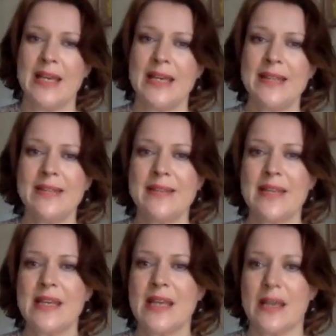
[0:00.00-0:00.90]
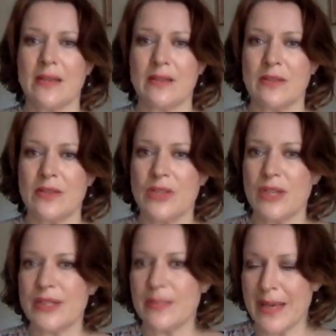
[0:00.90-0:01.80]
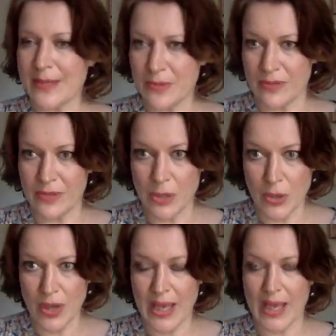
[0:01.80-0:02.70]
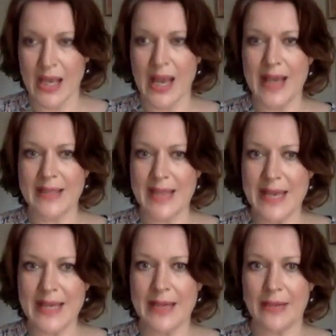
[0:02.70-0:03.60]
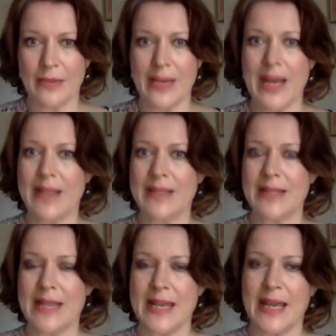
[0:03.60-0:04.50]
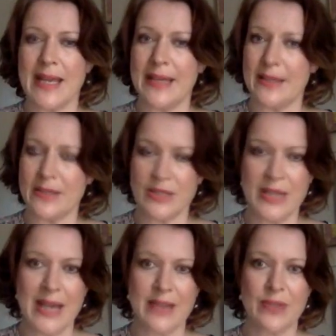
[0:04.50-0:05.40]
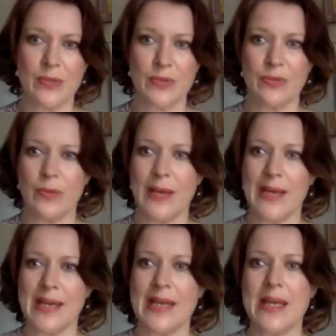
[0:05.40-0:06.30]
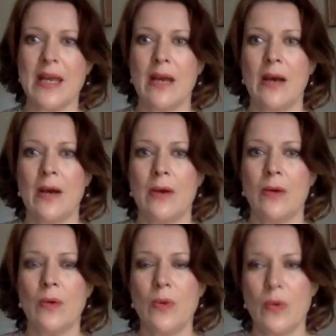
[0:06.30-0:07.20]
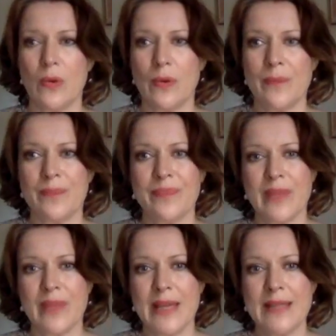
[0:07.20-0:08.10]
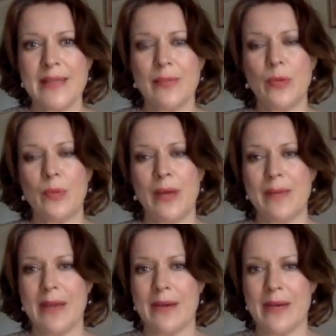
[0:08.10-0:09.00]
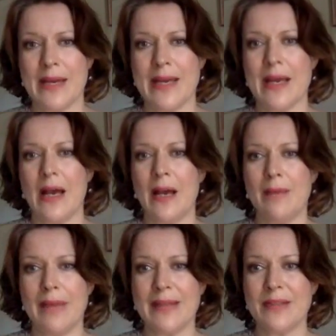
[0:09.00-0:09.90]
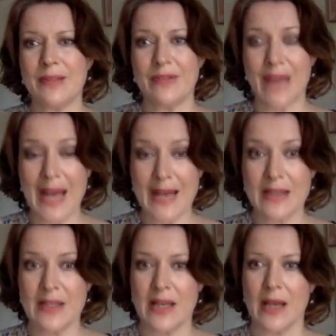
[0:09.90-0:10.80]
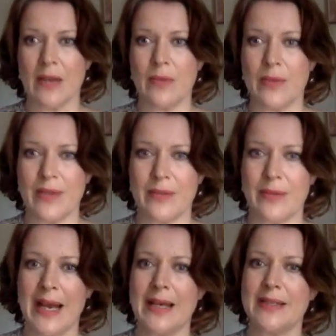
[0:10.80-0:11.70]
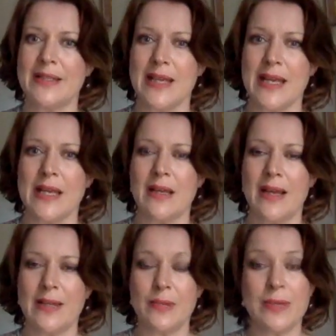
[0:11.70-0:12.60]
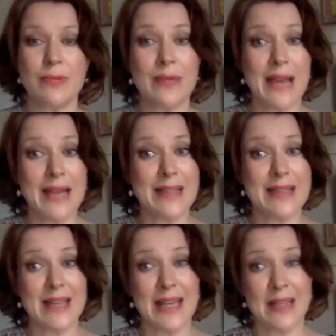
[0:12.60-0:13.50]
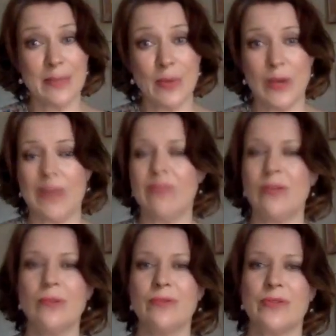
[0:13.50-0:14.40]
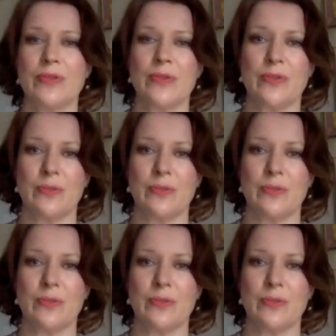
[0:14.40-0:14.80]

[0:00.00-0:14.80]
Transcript: Is thinking just a matter of looking at alien reality in a detached sort of way, or is it more primarily a matter of acting within reality, and with reality in a more involved sort of